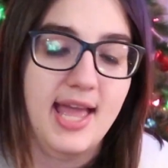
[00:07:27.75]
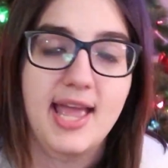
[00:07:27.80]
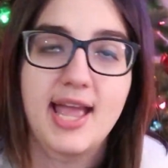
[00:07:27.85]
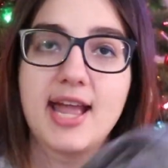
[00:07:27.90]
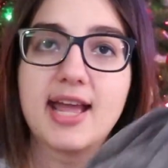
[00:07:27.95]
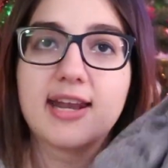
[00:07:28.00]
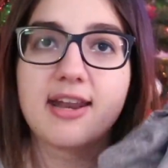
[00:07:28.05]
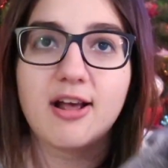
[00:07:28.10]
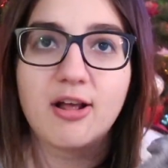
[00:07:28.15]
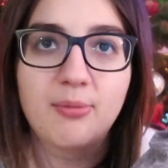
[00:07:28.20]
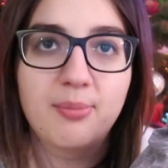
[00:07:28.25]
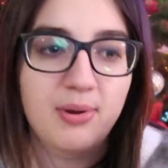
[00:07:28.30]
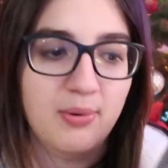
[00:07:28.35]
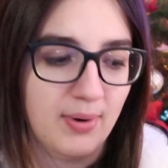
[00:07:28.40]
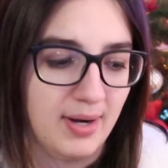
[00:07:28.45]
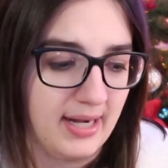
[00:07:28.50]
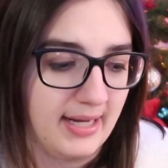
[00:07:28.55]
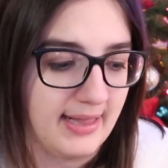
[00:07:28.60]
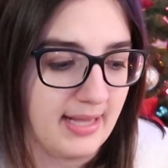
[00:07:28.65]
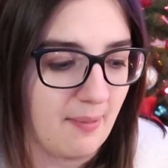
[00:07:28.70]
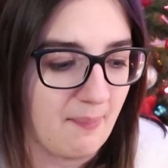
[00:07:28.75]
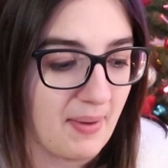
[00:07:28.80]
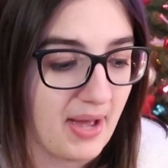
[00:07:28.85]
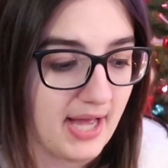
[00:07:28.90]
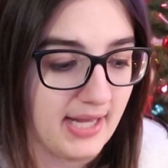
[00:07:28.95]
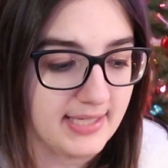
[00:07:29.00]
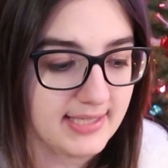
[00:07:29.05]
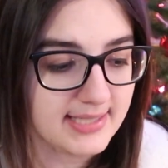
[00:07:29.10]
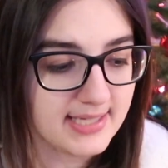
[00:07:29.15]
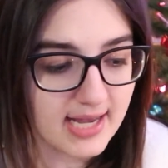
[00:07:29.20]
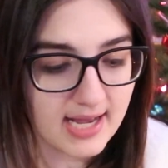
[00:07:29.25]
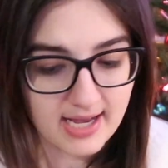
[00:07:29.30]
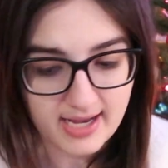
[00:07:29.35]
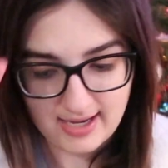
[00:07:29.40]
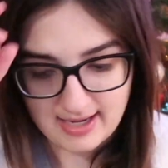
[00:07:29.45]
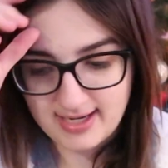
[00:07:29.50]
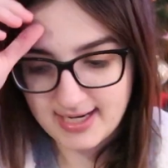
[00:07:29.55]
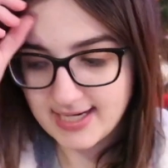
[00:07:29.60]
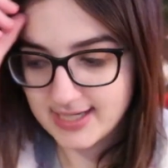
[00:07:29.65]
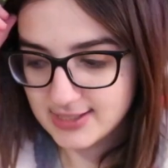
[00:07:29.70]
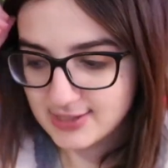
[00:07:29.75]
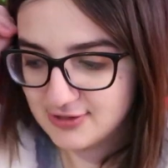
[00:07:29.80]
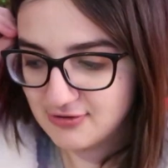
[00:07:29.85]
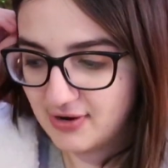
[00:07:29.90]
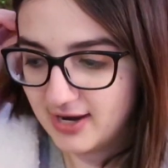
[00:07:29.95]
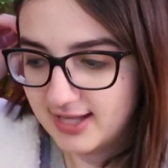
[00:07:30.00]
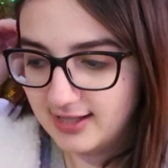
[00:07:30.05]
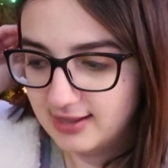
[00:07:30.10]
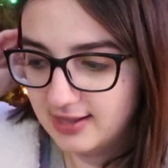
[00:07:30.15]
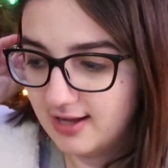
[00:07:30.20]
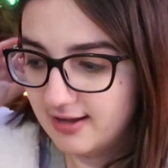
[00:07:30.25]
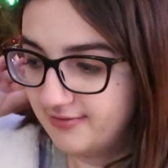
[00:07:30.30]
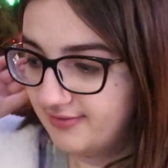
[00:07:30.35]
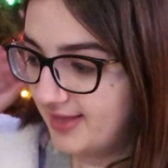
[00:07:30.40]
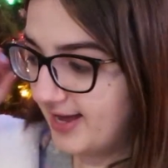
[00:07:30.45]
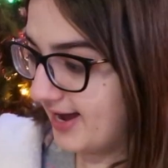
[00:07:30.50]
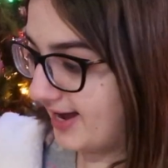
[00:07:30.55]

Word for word: and I'll be wearing them a ton, so I love